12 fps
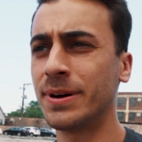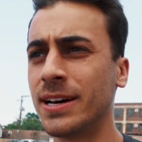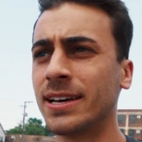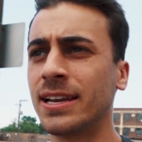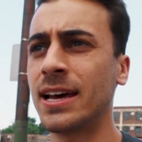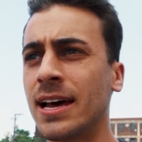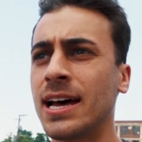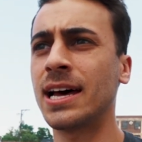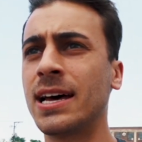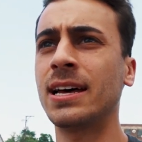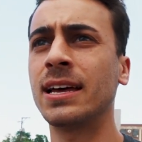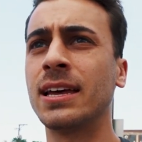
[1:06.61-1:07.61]
but
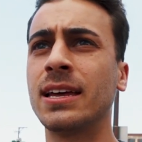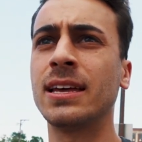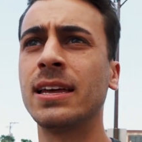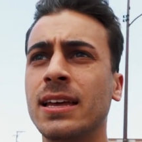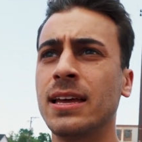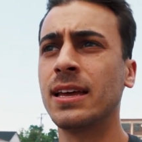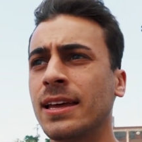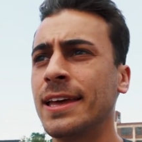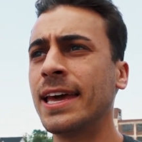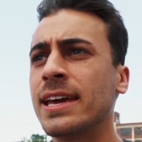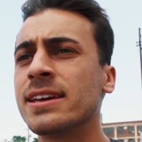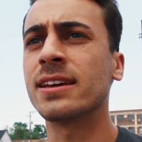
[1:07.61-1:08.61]
uh,
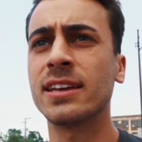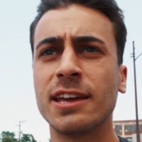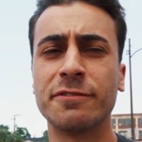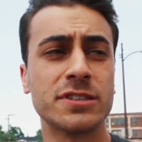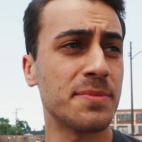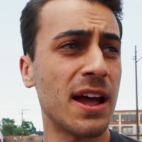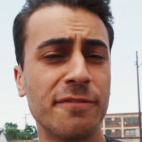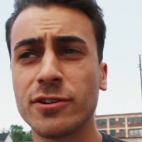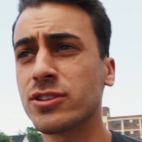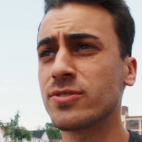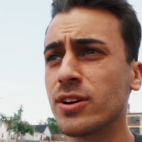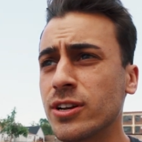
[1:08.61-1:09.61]
hey, if it's my
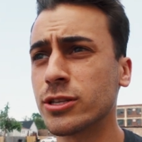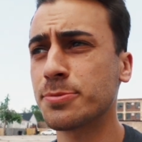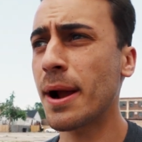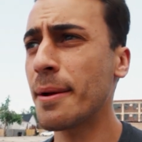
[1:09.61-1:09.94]
first rodeo, it's